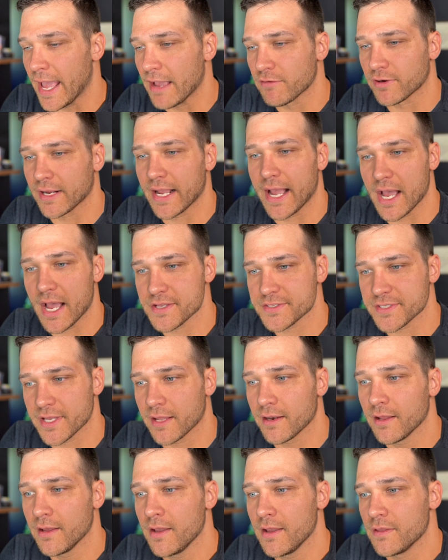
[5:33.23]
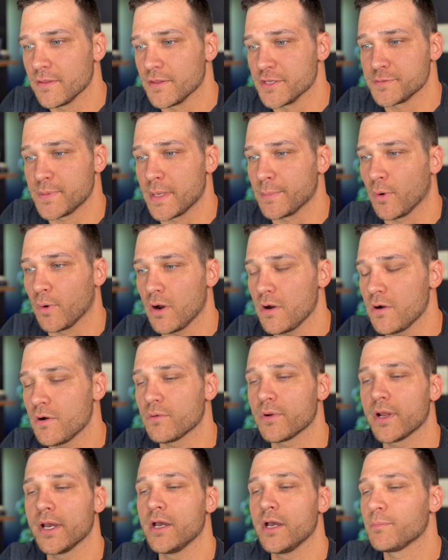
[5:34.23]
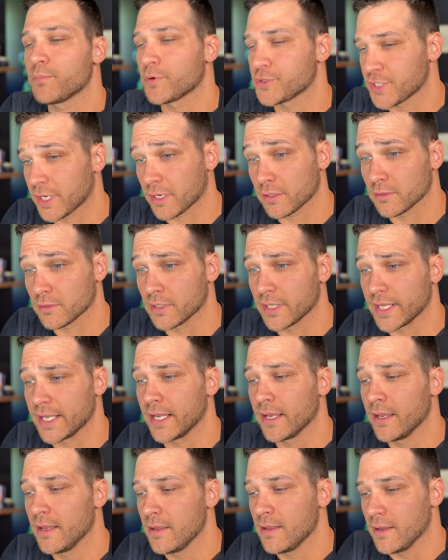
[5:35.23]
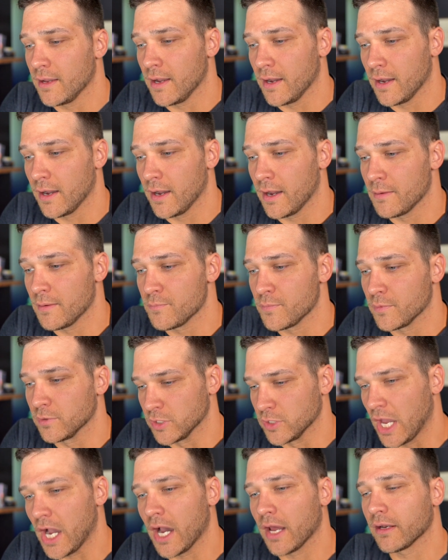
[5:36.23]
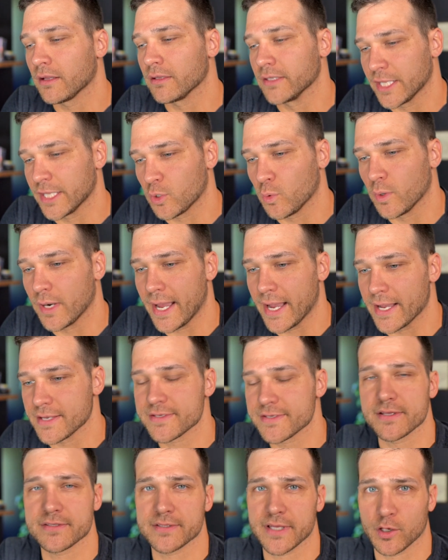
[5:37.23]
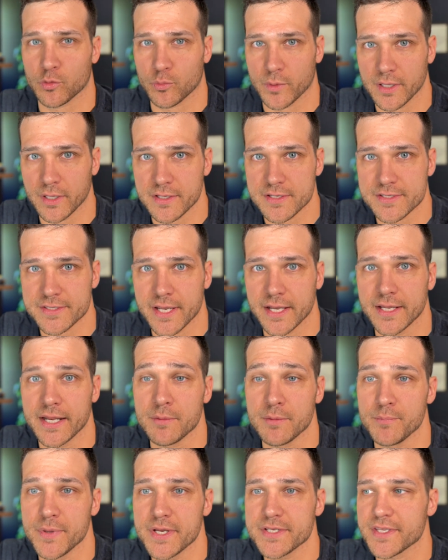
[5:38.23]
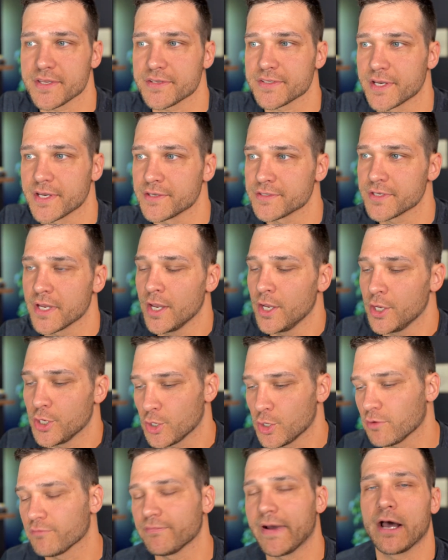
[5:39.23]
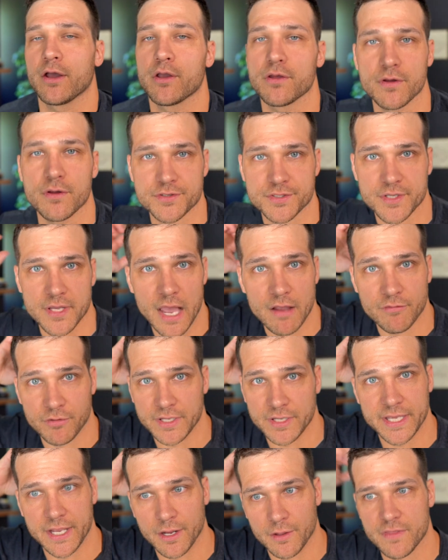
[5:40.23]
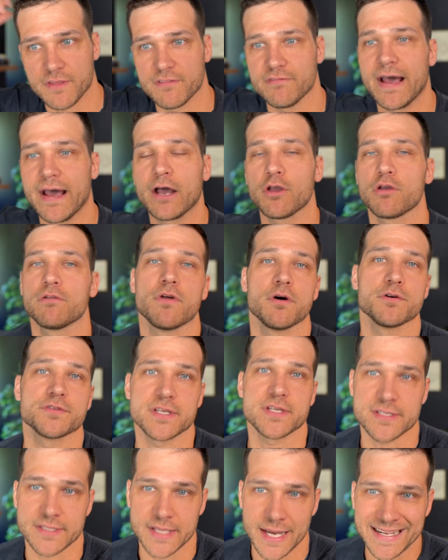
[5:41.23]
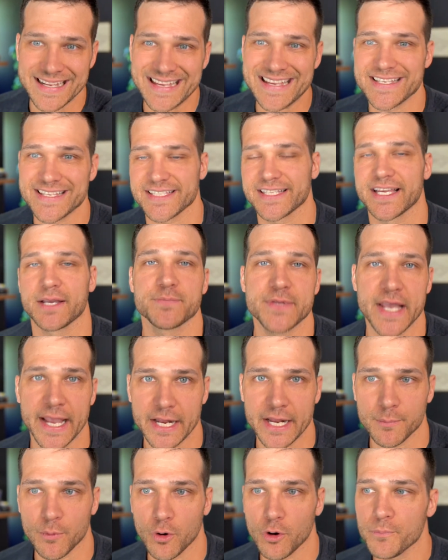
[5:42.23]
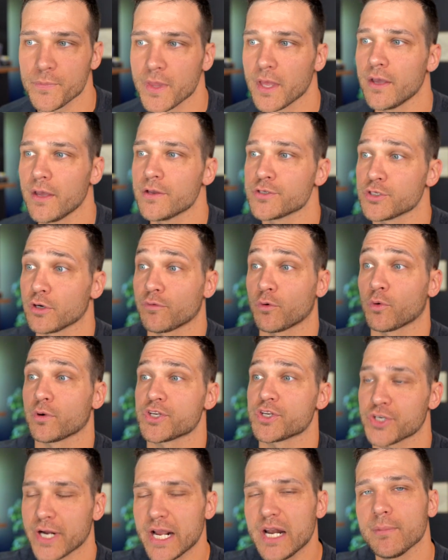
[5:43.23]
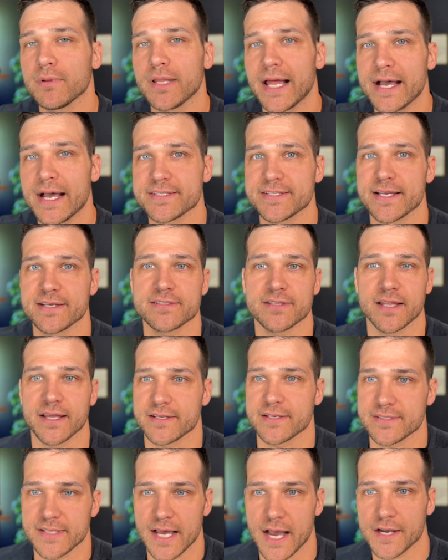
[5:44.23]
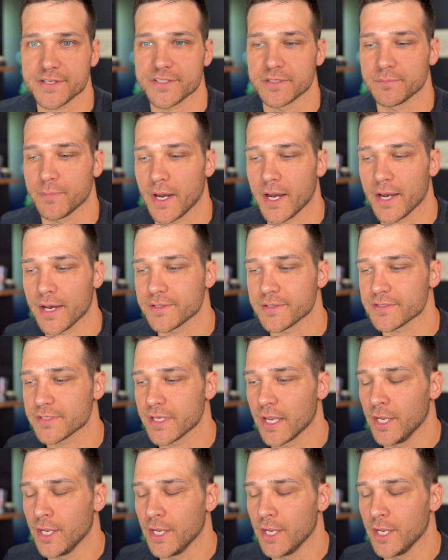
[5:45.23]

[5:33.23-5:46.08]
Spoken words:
every asset these people own, particularly non-liquid assets like real estate and businesses, you don't value those every year. The value of those is not easily obtainable. So for tradable assets like stocks and bonds,